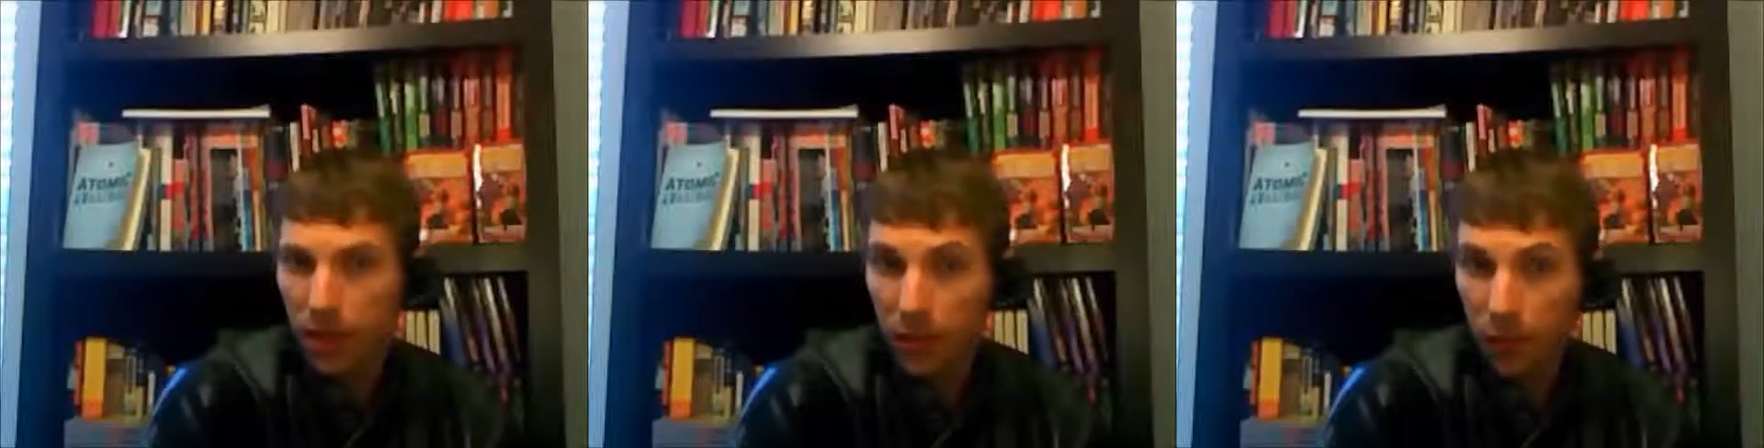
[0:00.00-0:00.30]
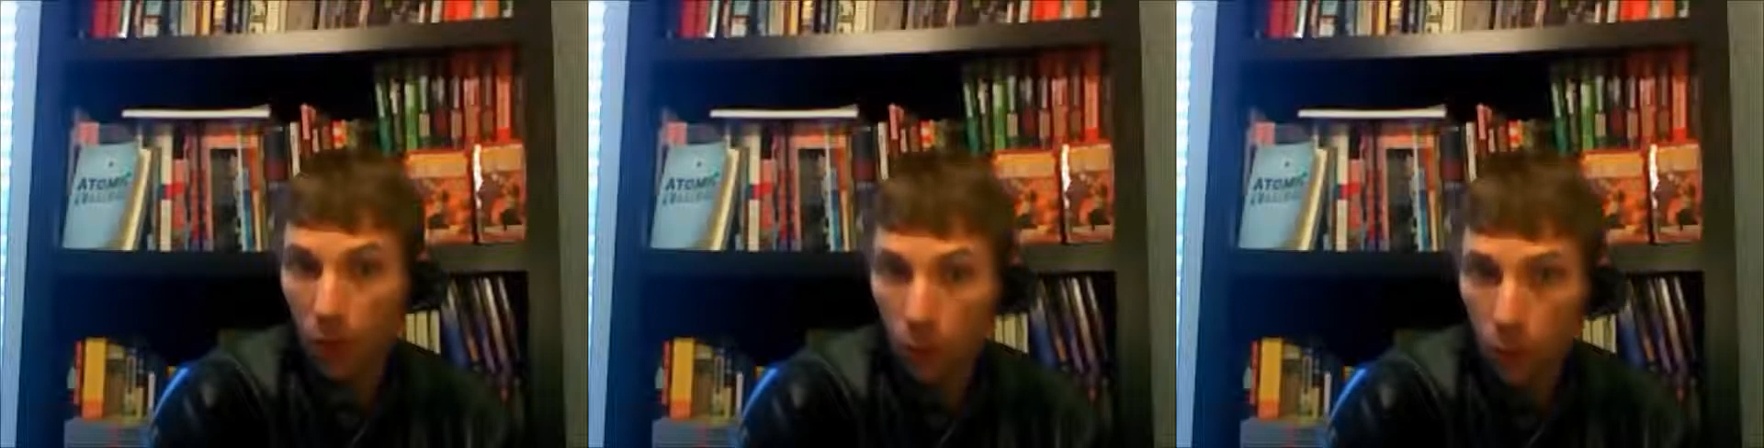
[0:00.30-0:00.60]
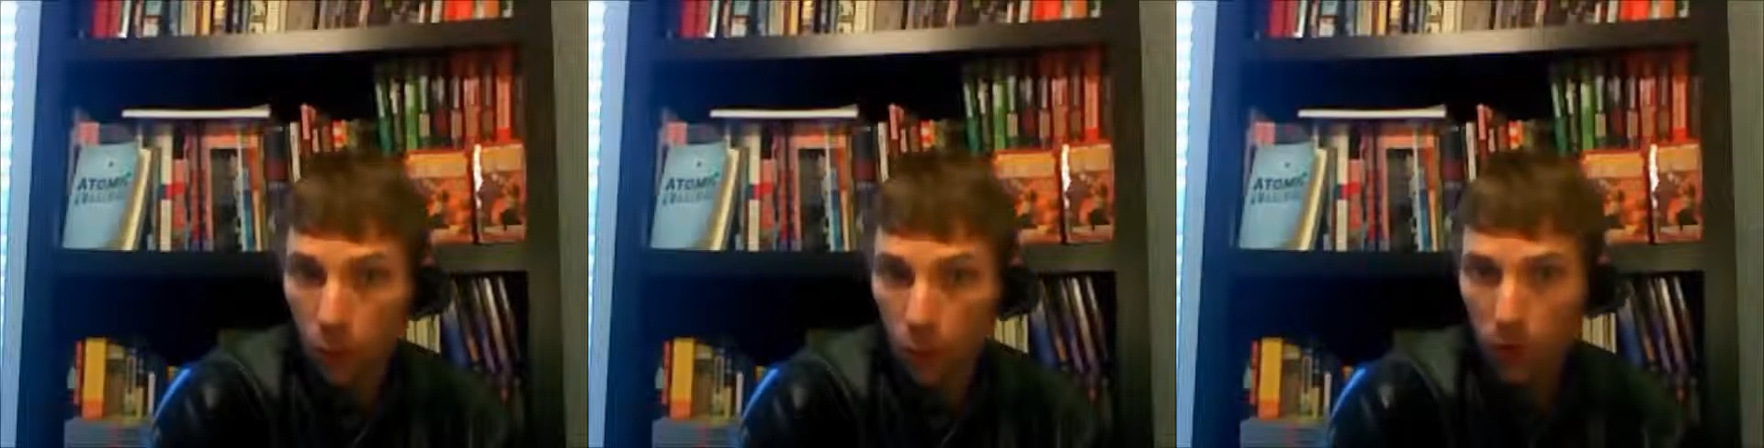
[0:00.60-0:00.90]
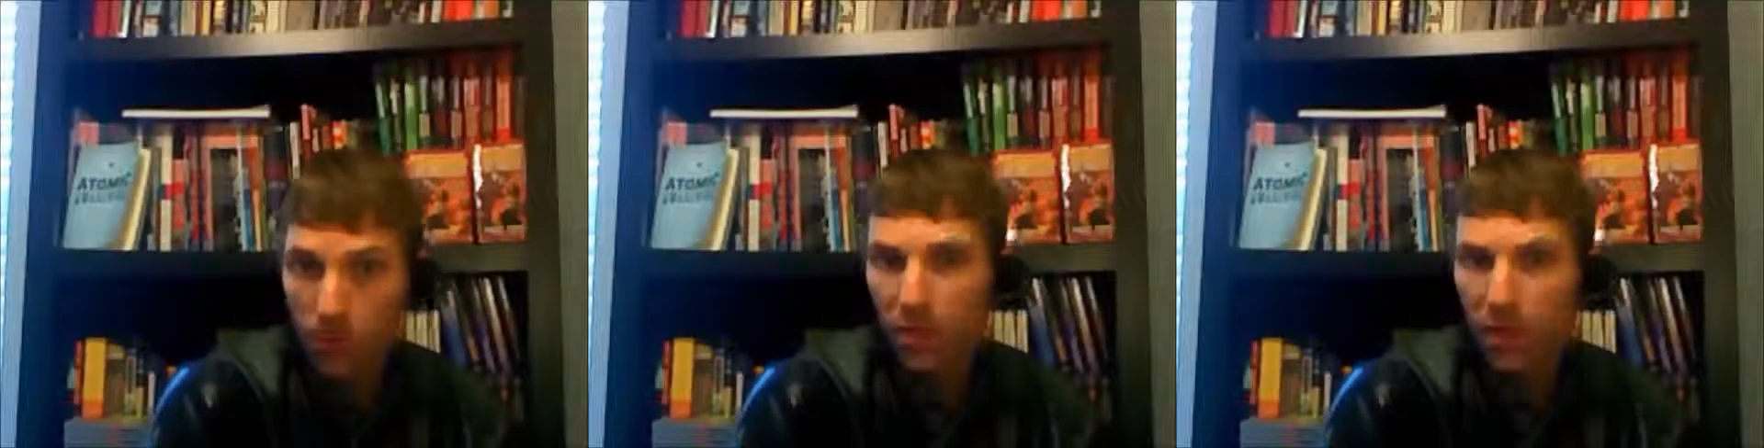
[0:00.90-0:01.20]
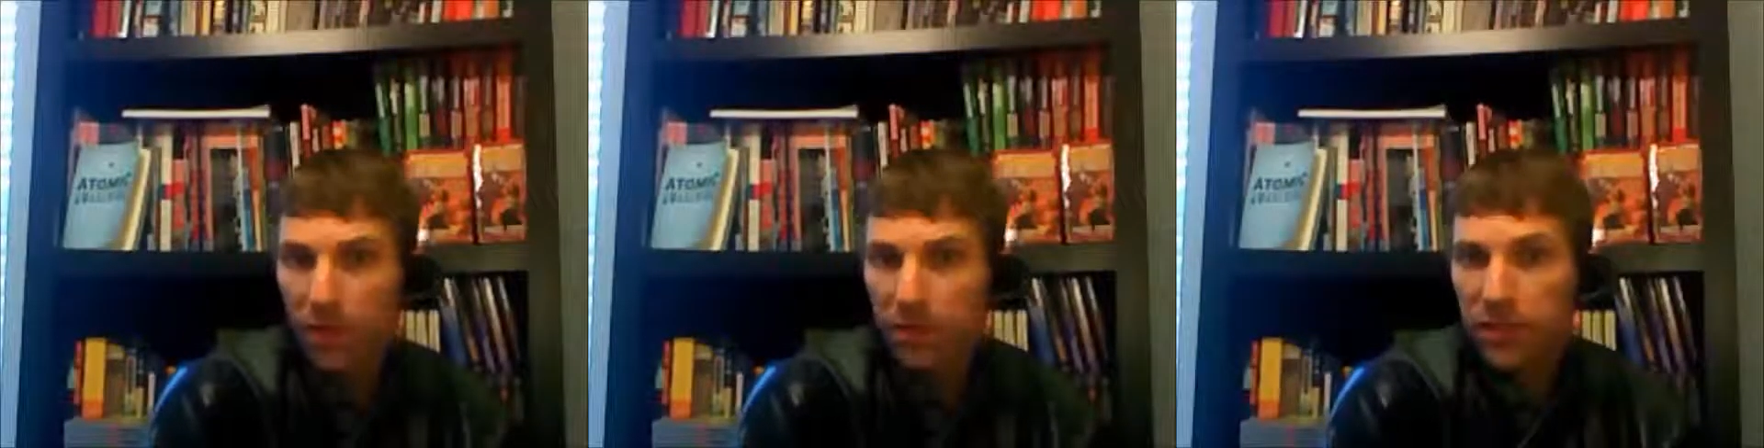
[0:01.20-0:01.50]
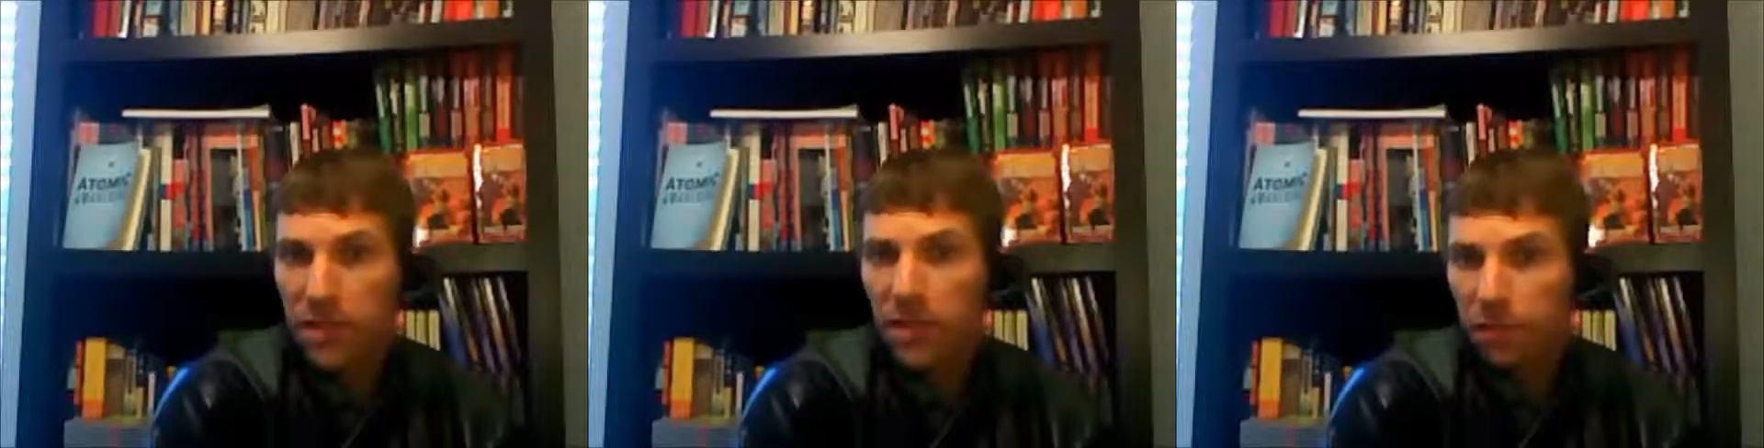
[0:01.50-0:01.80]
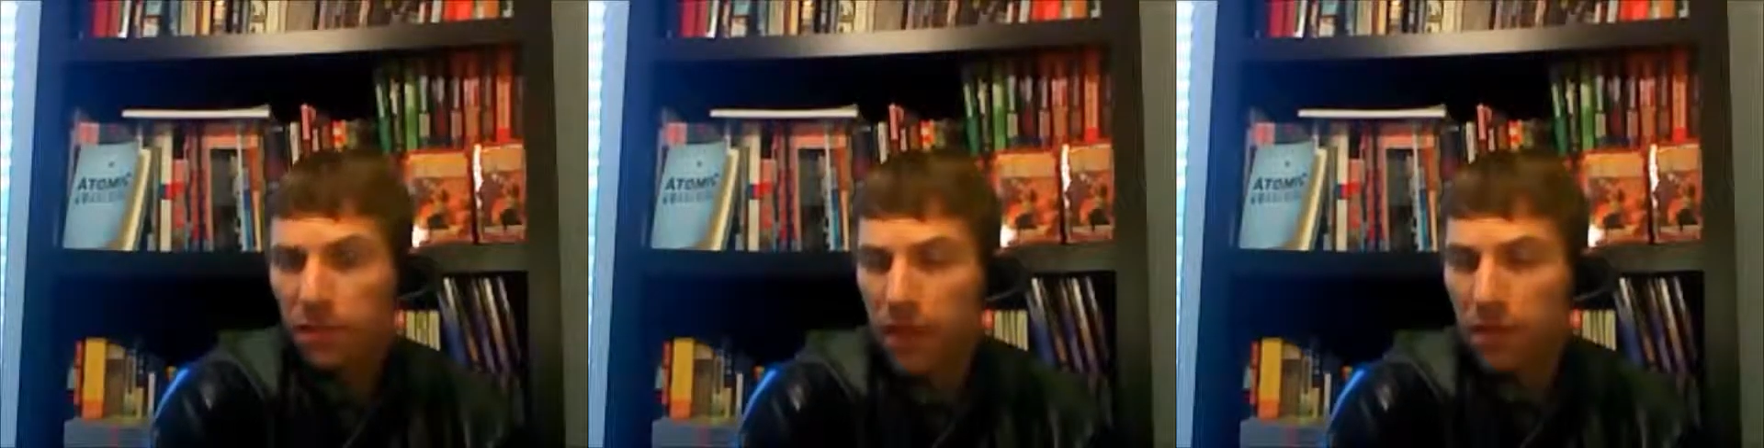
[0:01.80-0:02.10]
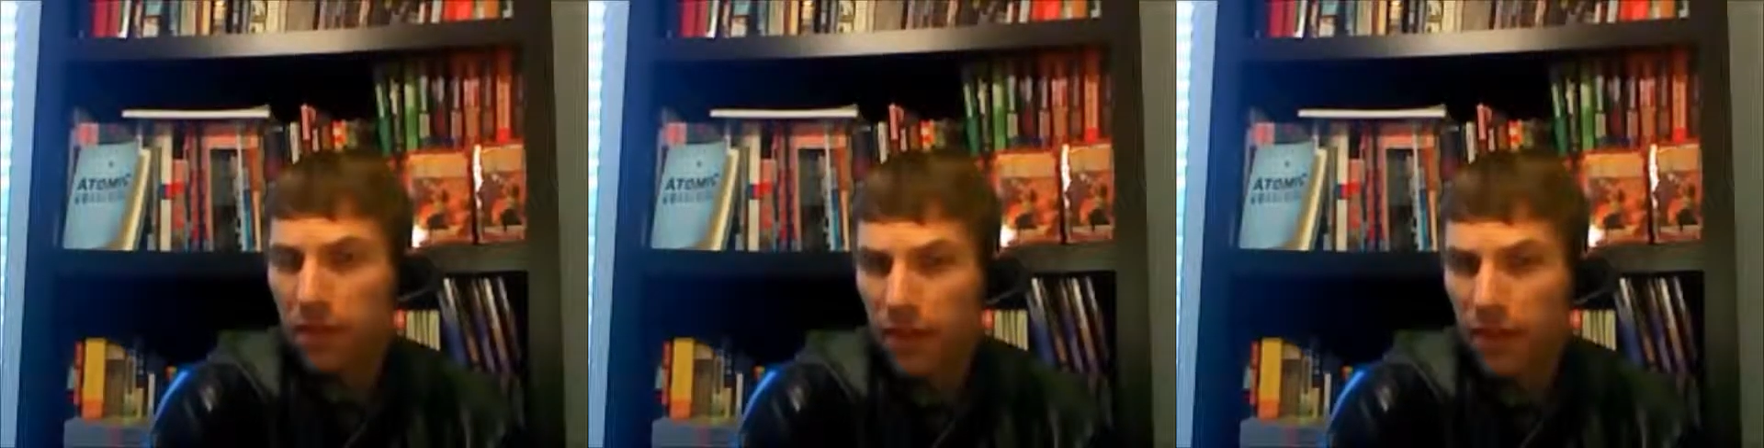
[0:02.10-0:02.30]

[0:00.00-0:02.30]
in their own words and see the effect